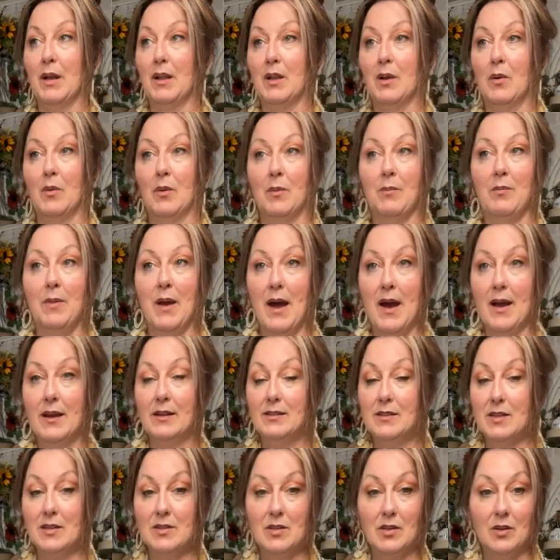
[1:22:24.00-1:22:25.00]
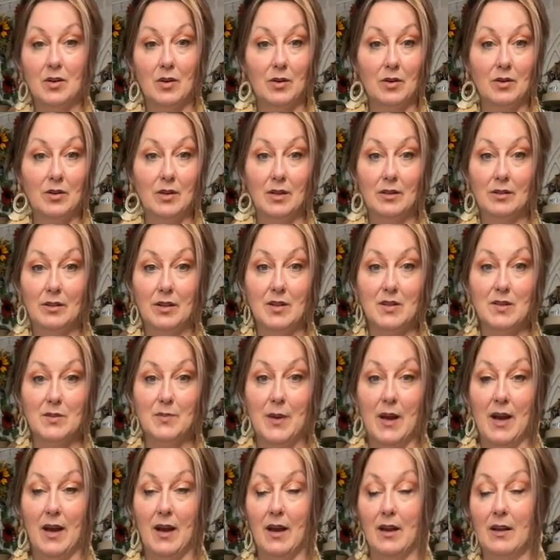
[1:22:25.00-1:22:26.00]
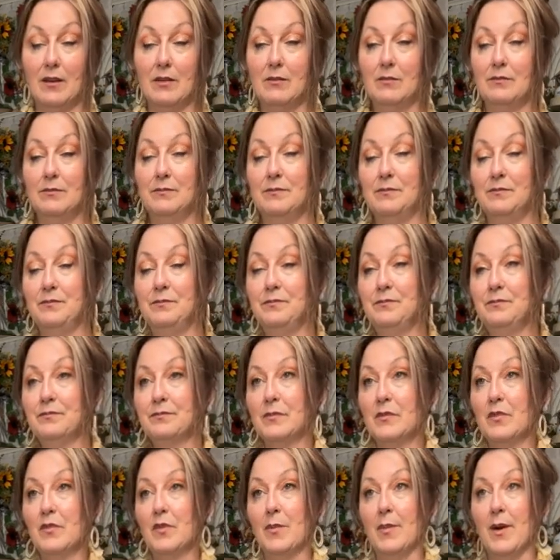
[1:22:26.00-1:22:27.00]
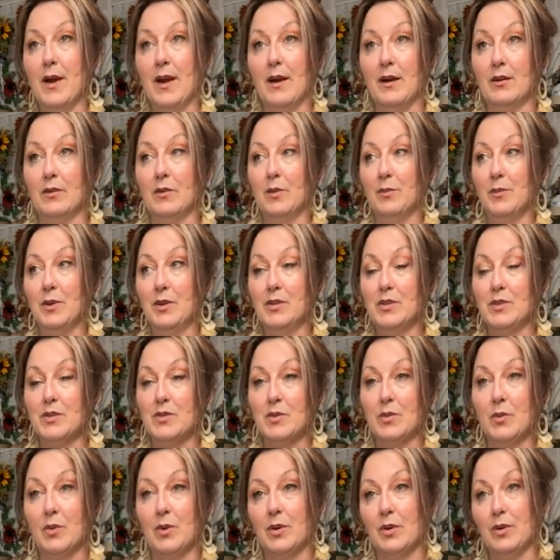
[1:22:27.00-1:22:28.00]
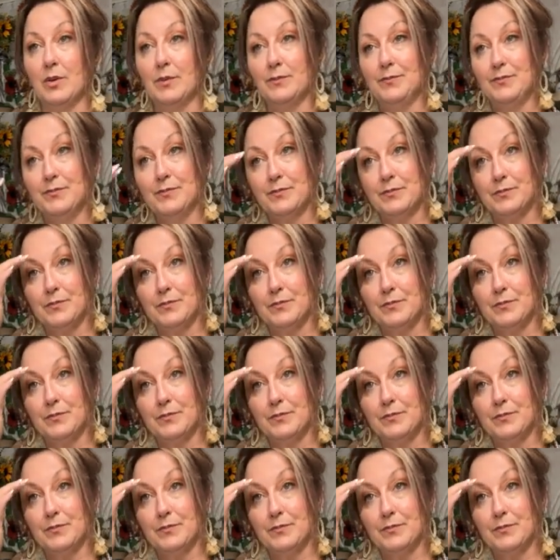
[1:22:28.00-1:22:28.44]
My lower back doesn't hurt nearly as bad from my autoimmune disorder.